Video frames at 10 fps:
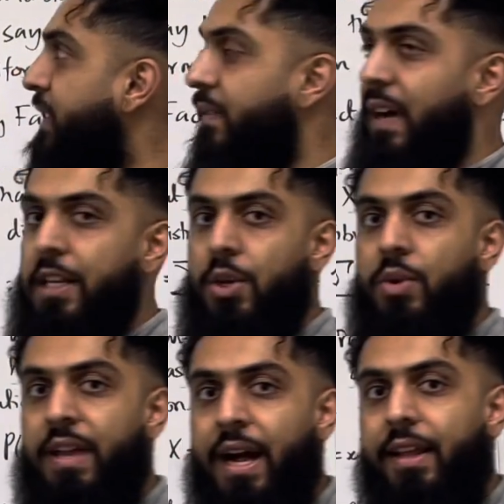the value
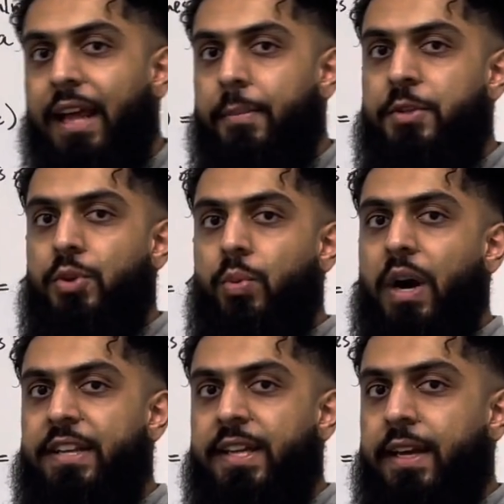that capital
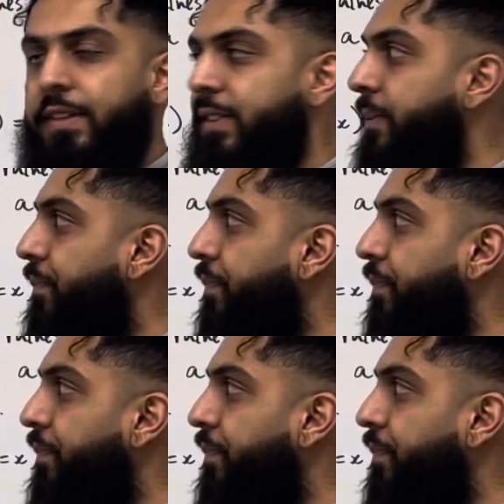Y takes.